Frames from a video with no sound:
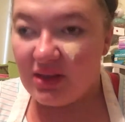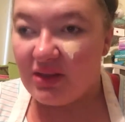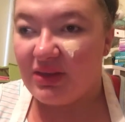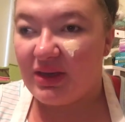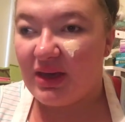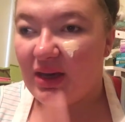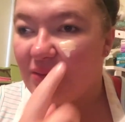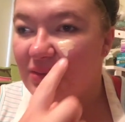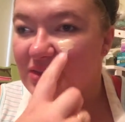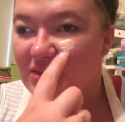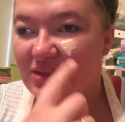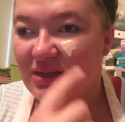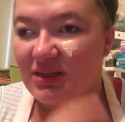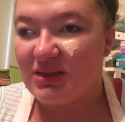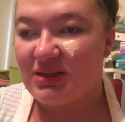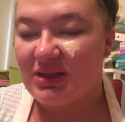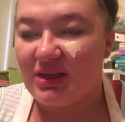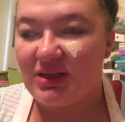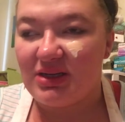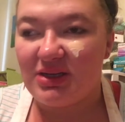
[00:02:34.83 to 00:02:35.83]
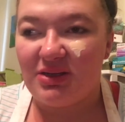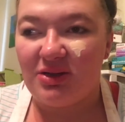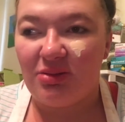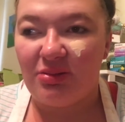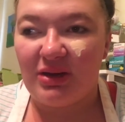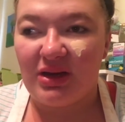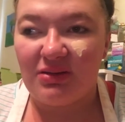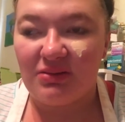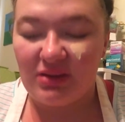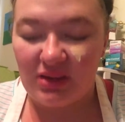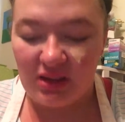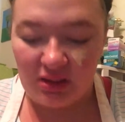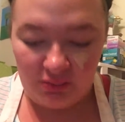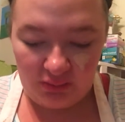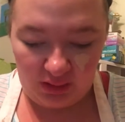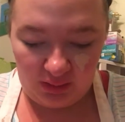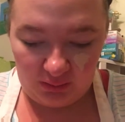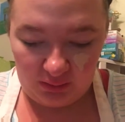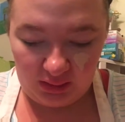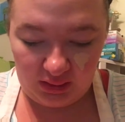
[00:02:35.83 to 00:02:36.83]
That was not intentional, by the way,
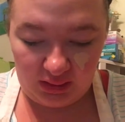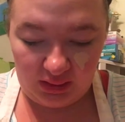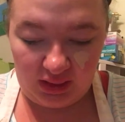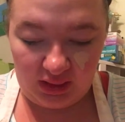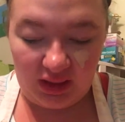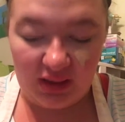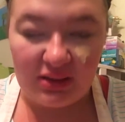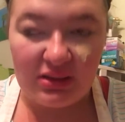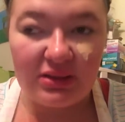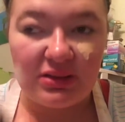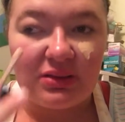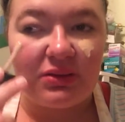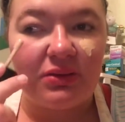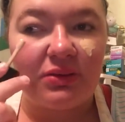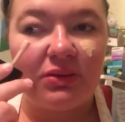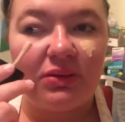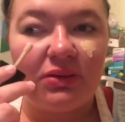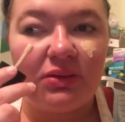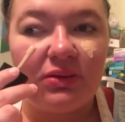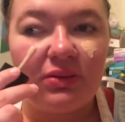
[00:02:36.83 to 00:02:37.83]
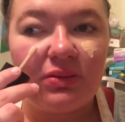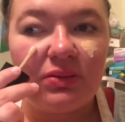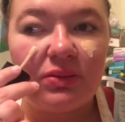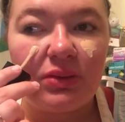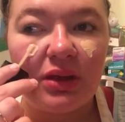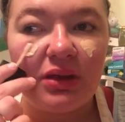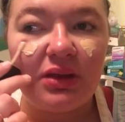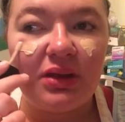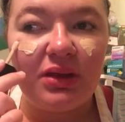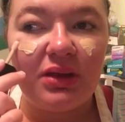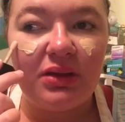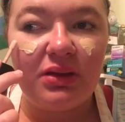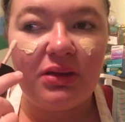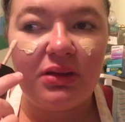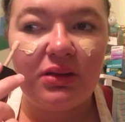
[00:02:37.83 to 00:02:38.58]
but we're going to have to do with it.